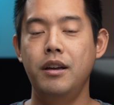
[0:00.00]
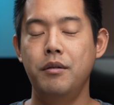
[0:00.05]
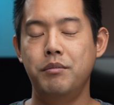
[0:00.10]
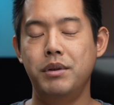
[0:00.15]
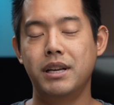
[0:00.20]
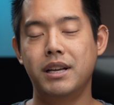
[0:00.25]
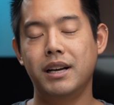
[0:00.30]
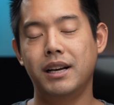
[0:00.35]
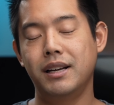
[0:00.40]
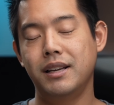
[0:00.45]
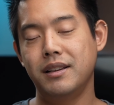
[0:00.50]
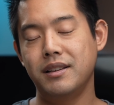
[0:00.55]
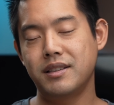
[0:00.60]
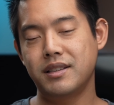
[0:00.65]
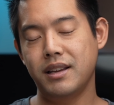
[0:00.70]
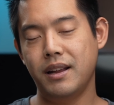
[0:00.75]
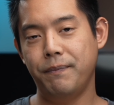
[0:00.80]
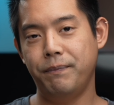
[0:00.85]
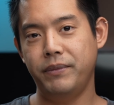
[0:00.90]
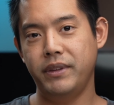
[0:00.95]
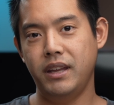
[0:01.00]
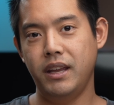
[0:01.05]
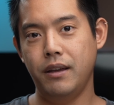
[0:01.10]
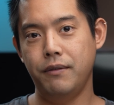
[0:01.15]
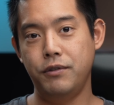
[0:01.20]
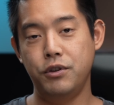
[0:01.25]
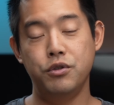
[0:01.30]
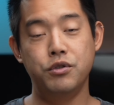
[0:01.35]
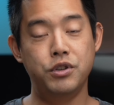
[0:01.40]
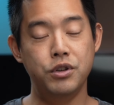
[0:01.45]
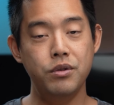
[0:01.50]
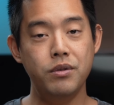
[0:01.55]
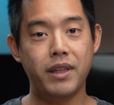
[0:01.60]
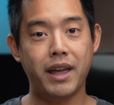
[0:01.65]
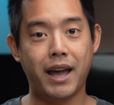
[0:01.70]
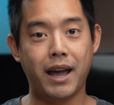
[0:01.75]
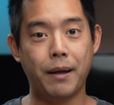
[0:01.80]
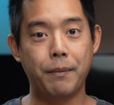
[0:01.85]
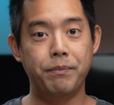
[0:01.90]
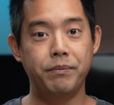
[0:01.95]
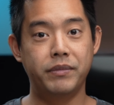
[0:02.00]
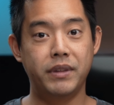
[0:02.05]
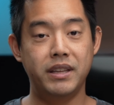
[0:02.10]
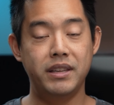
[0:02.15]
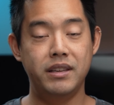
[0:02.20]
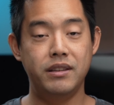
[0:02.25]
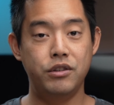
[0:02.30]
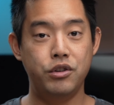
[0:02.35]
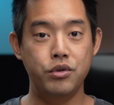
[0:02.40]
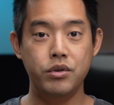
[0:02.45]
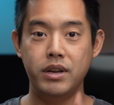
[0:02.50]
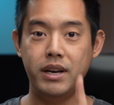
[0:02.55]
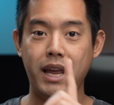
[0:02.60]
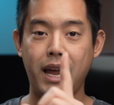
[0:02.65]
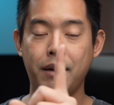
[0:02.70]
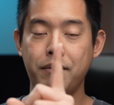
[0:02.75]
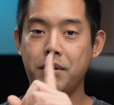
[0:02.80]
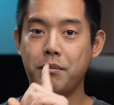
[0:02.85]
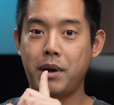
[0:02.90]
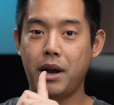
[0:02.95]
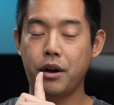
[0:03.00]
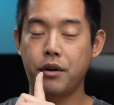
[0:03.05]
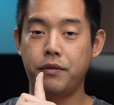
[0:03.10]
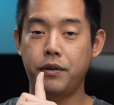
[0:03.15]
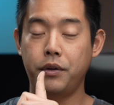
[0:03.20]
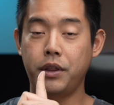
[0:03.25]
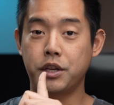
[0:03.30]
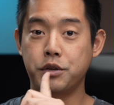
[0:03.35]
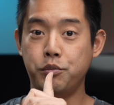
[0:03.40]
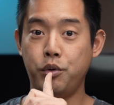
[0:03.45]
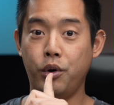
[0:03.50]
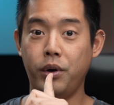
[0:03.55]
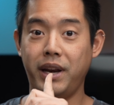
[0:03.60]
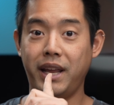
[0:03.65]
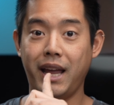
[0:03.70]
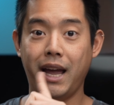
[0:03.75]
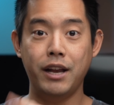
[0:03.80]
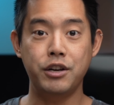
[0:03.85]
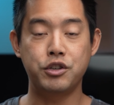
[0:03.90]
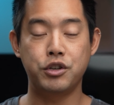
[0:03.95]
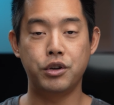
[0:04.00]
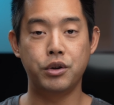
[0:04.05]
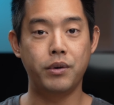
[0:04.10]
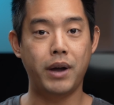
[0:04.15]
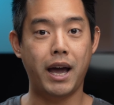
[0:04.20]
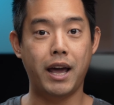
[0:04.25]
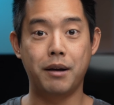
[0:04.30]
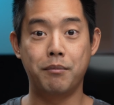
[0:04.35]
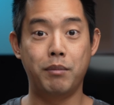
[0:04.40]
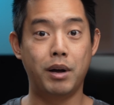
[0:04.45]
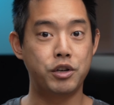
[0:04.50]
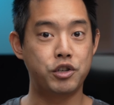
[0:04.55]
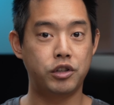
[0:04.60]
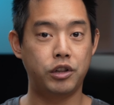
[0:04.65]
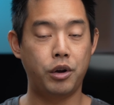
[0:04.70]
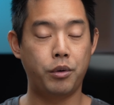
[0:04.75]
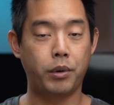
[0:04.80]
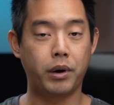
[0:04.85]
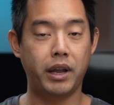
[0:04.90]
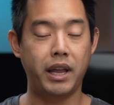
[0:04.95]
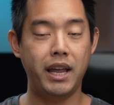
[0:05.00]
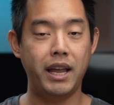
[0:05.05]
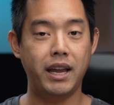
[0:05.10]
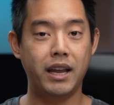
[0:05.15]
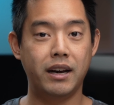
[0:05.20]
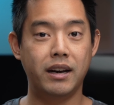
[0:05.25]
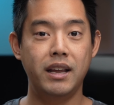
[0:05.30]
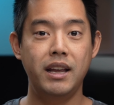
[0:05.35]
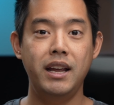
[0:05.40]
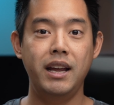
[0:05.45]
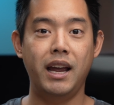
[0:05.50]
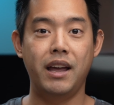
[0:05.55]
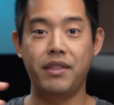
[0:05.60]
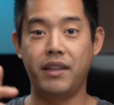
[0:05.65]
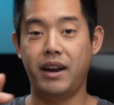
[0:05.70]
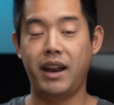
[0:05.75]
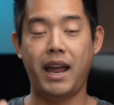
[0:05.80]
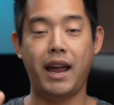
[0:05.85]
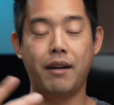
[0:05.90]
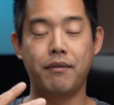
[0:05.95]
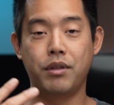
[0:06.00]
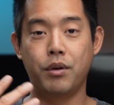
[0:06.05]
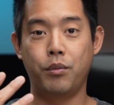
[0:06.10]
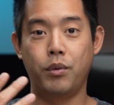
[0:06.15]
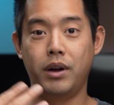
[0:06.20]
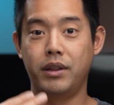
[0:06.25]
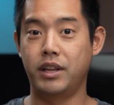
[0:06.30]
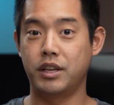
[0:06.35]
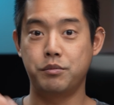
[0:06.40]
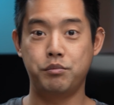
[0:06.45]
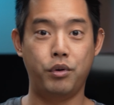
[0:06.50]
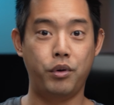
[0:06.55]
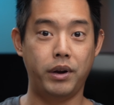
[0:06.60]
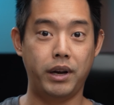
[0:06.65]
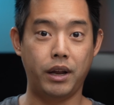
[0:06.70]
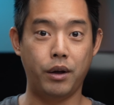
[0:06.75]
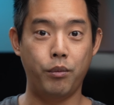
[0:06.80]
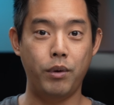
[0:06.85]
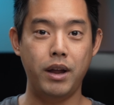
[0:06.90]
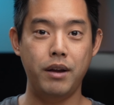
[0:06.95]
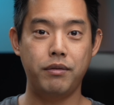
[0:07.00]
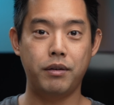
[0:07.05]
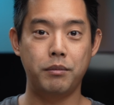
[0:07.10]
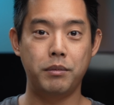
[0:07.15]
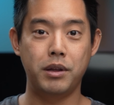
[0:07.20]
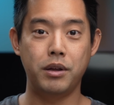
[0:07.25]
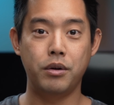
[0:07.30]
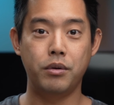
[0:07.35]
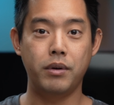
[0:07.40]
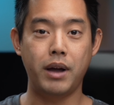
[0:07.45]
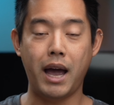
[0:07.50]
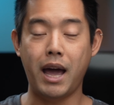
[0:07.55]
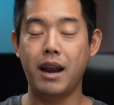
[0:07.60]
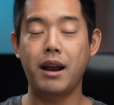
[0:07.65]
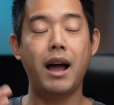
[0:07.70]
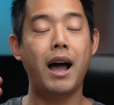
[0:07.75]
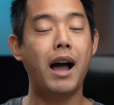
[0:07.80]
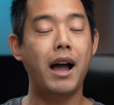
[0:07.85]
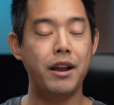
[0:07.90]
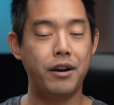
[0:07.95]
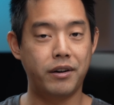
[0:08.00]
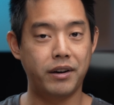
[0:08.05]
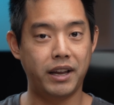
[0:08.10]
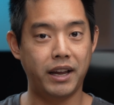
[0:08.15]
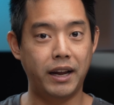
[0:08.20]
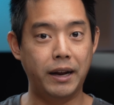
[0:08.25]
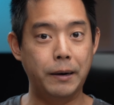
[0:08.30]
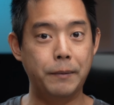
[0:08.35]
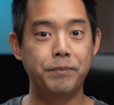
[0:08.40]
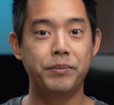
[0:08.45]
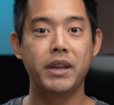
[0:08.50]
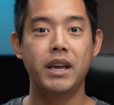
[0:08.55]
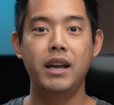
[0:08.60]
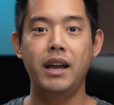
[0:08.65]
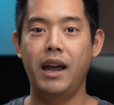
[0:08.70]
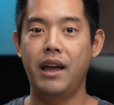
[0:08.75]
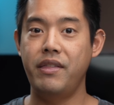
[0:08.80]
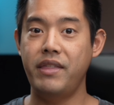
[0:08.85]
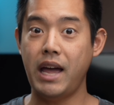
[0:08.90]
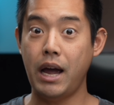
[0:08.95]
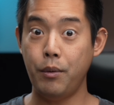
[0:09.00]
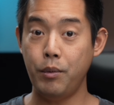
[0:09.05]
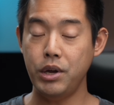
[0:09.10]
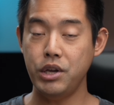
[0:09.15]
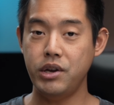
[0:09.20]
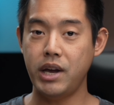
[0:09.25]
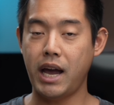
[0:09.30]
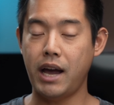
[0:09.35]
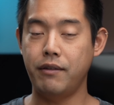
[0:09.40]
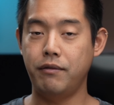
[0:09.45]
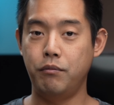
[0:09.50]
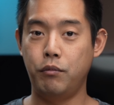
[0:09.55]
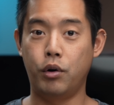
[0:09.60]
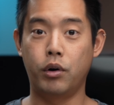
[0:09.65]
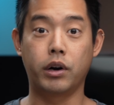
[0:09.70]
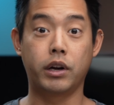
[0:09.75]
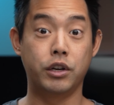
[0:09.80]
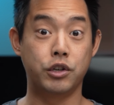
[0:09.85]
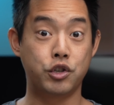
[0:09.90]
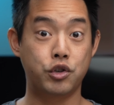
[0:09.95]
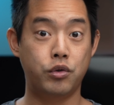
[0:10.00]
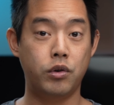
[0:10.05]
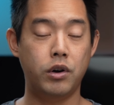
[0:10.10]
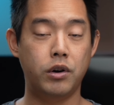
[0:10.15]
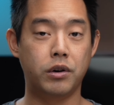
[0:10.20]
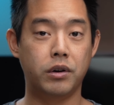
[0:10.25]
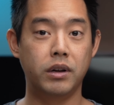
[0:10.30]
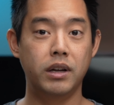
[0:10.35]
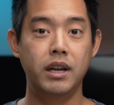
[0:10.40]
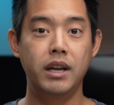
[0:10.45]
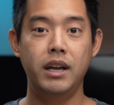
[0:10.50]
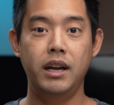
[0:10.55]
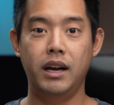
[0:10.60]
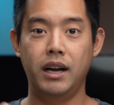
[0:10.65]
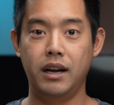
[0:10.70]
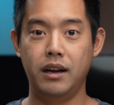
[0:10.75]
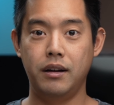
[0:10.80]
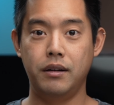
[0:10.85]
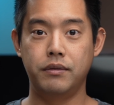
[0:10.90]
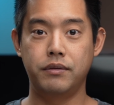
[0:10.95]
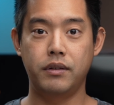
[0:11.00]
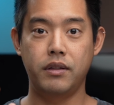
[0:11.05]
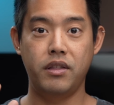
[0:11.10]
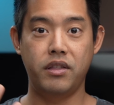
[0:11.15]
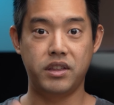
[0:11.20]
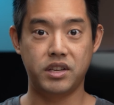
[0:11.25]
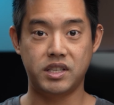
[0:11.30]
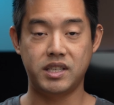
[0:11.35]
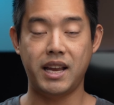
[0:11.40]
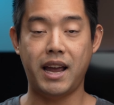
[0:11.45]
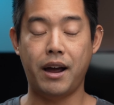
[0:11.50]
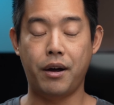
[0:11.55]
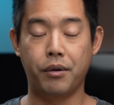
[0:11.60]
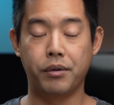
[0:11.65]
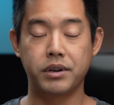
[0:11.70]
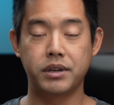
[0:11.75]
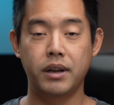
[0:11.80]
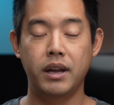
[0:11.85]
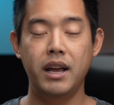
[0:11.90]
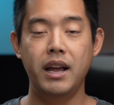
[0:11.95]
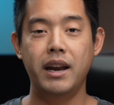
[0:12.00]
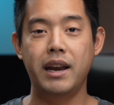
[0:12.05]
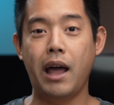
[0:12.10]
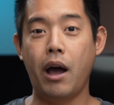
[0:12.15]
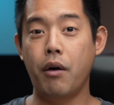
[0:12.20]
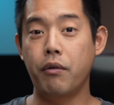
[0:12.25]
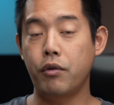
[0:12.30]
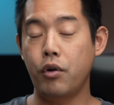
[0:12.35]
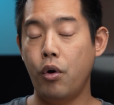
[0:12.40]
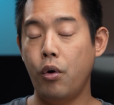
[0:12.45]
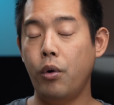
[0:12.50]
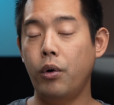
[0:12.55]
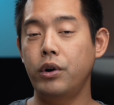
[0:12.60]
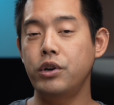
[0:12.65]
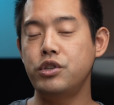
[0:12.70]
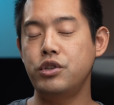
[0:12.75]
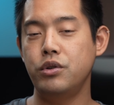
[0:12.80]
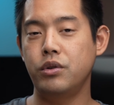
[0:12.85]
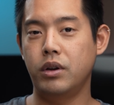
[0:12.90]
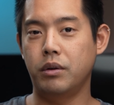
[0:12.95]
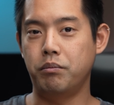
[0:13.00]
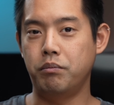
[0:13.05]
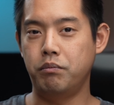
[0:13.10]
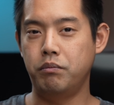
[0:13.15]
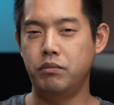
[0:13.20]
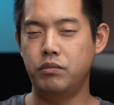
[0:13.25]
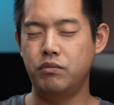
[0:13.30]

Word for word: Because if you do that, then you can have the microphone that's pointing at you at a much lower gain and then have the one that's pointing away from you at a higher gain. And that way you have more control of the sound. Now, of course, you could